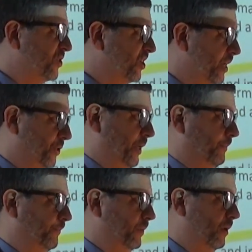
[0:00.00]
citizen.
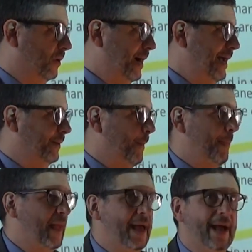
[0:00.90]
All right?
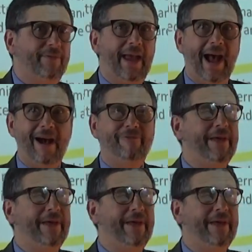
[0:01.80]
If you have